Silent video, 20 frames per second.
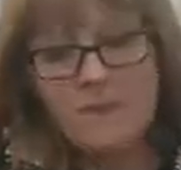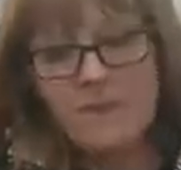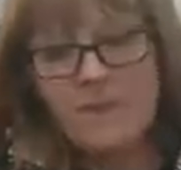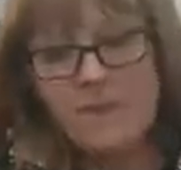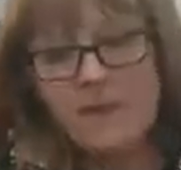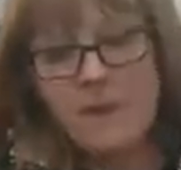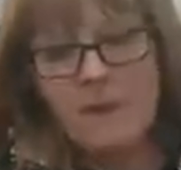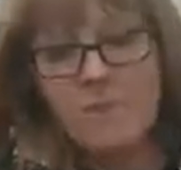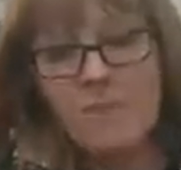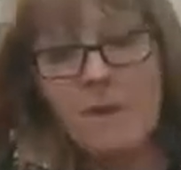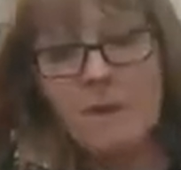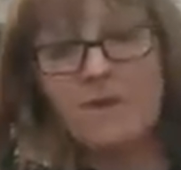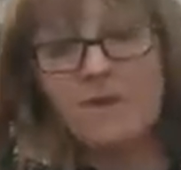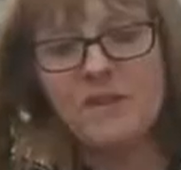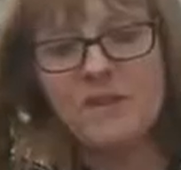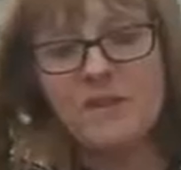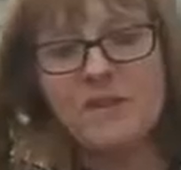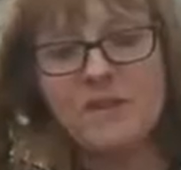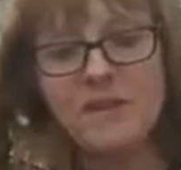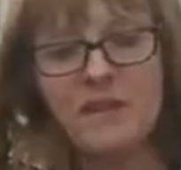Certain members
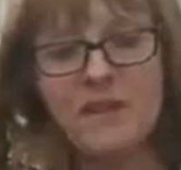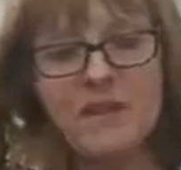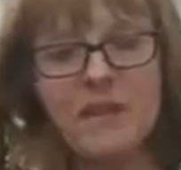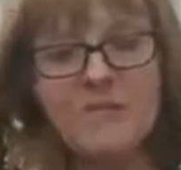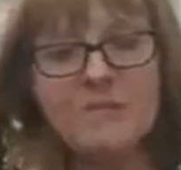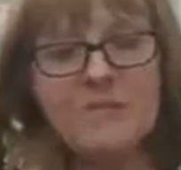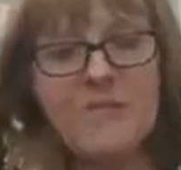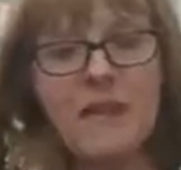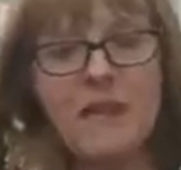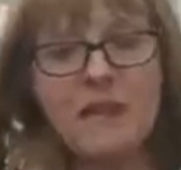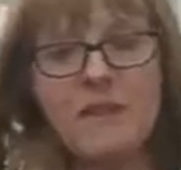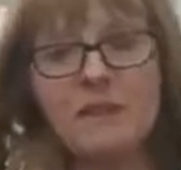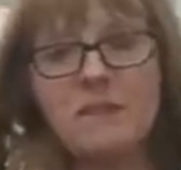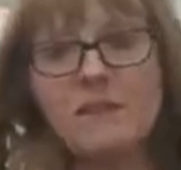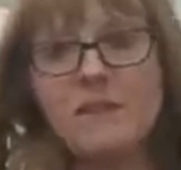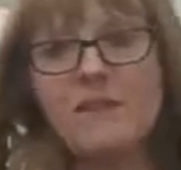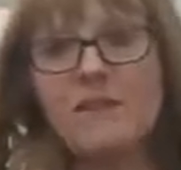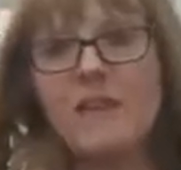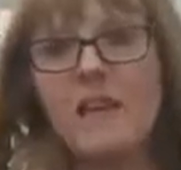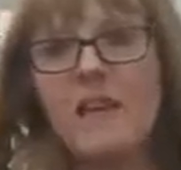of the senior
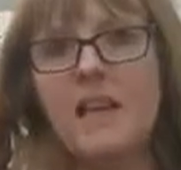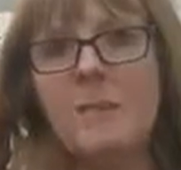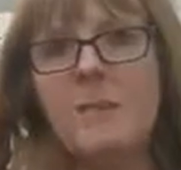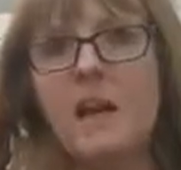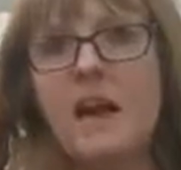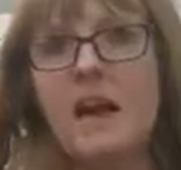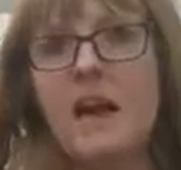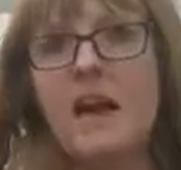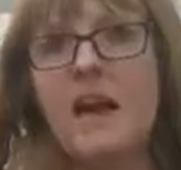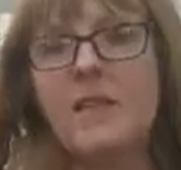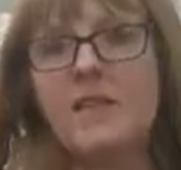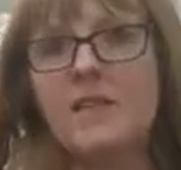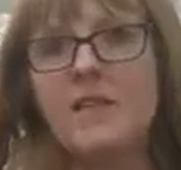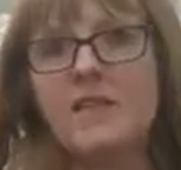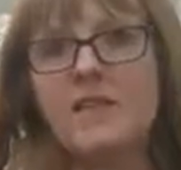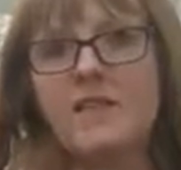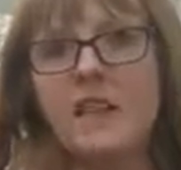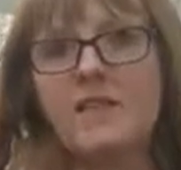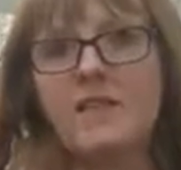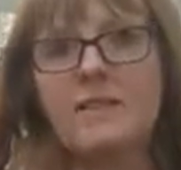management team have
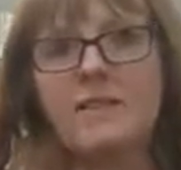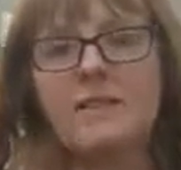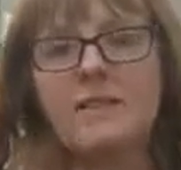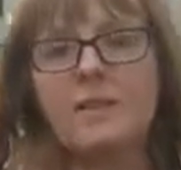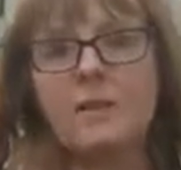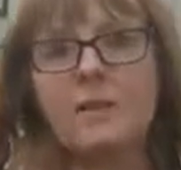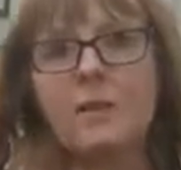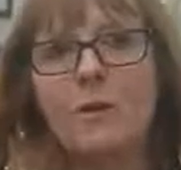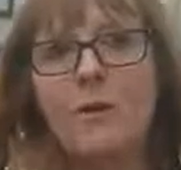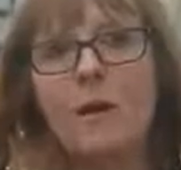sent